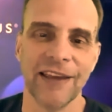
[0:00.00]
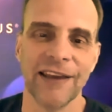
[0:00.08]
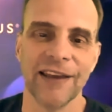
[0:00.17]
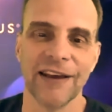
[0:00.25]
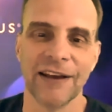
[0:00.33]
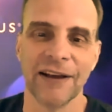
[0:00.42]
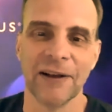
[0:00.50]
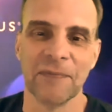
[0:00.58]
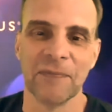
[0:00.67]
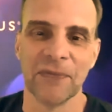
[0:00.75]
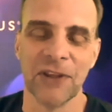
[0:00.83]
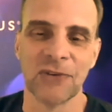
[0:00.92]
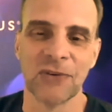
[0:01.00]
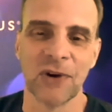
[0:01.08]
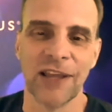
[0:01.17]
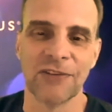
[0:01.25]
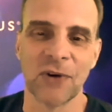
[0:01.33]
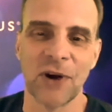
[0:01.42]

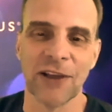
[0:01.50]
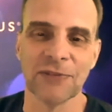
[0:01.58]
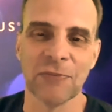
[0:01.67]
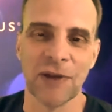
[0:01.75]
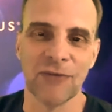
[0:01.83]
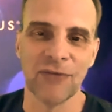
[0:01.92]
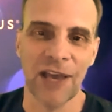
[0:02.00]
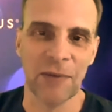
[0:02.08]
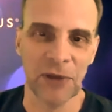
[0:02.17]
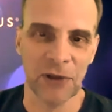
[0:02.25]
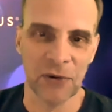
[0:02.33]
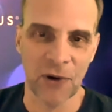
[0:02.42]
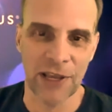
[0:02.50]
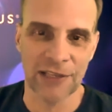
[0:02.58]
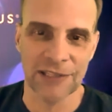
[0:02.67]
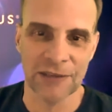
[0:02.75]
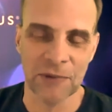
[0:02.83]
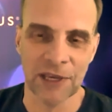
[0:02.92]
It drives my family
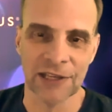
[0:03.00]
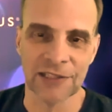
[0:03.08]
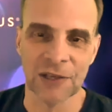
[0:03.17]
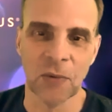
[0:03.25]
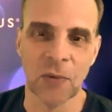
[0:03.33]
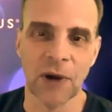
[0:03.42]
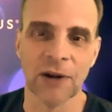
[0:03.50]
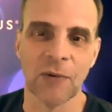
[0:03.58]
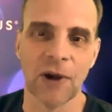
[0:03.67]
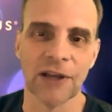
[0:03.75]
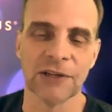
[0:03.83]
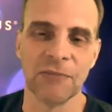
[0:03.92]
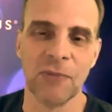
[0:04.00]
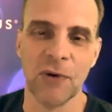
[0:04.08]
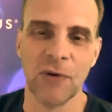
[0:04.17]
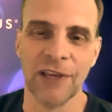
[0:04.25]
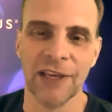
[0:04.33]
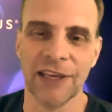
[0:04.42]
crazy because they'll want to watch a
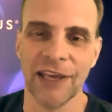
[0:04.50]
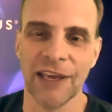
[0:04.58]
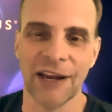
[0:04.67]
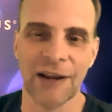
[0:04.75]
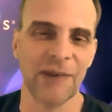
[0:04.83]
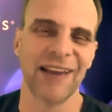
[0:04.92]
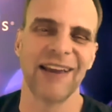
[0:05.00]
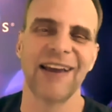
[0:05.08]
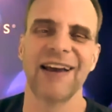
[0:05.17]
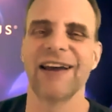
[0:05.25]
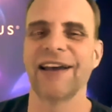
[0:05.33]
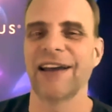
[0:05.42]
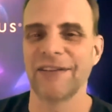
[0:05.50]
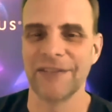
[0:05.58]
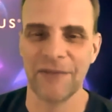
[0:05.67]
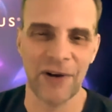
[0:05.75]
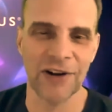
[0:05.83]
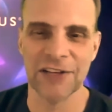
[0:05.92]
movie again. I'm like, I've
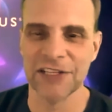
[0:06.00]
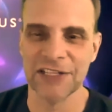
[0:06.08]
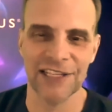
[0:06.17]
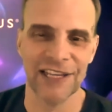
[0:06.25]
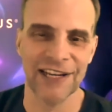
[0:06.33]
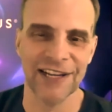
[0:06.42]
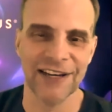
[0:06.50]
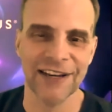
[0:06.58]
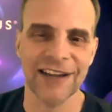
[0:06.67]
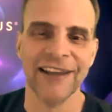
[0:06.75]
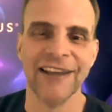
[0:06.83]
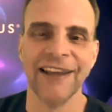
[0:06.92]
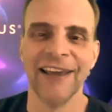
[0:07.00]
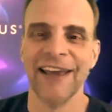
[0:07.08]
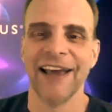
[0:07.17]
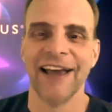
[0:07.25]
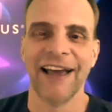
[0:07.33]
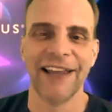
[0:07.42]
already seen it.
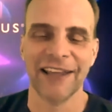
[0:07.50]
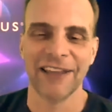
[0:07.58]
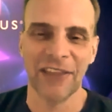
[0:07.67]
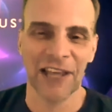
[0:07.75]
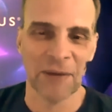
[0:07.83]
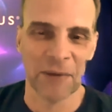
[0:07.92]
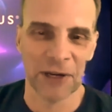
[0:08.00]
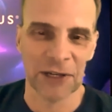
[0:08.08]
I like the element of